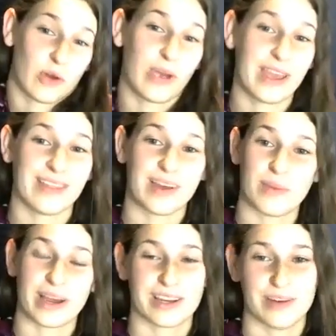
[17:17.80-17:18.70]
a way that
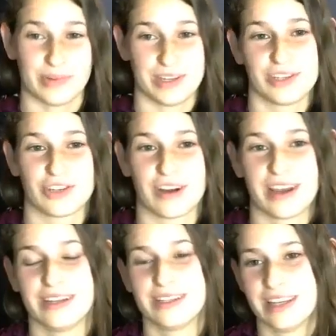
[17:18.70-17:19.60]
my company is
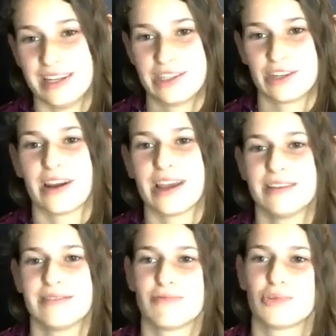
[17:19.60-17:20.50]
trying to integrate
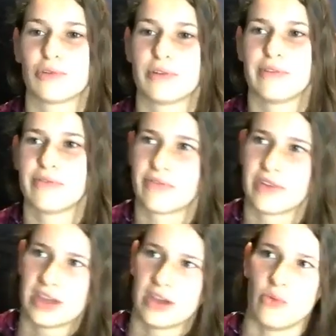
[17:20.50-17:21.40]
sort of
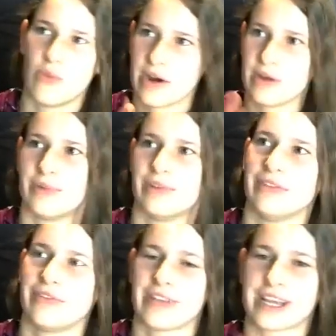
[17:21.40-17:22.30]
wearable,
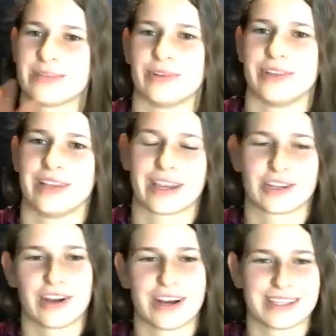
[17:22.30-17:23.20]
flexible
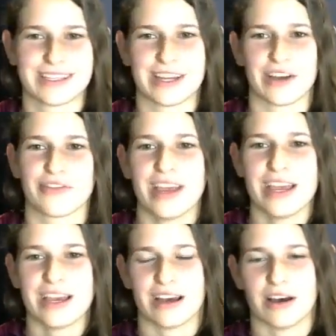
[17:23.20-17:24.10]
electronic stuff
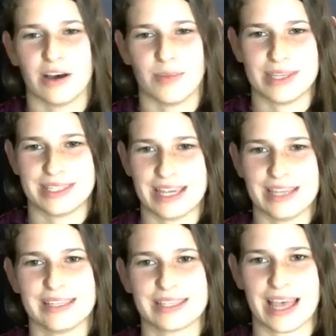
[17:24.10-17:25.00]
is
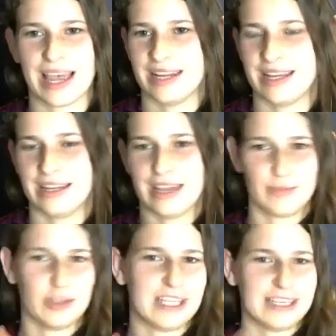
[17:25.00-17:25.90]
inside an
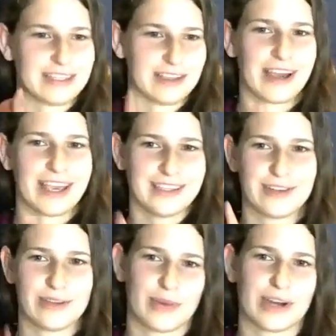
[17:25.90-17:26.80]
amputee's socket. So
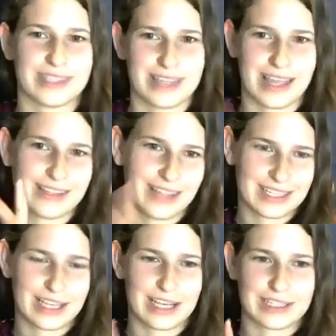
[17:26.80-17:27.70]
the parts that's
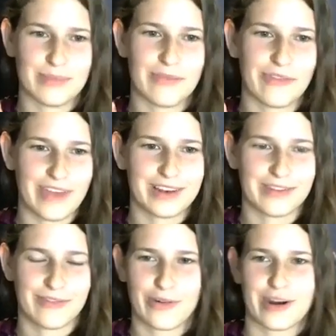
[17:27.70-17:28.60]
custom fit
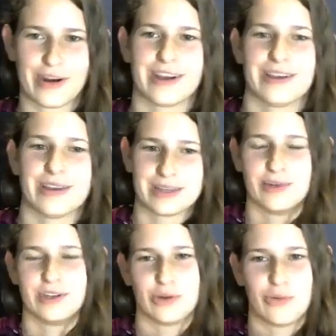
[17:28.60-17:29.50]
for
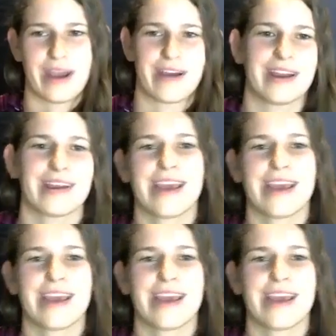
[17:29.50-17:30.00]
someone to wear it.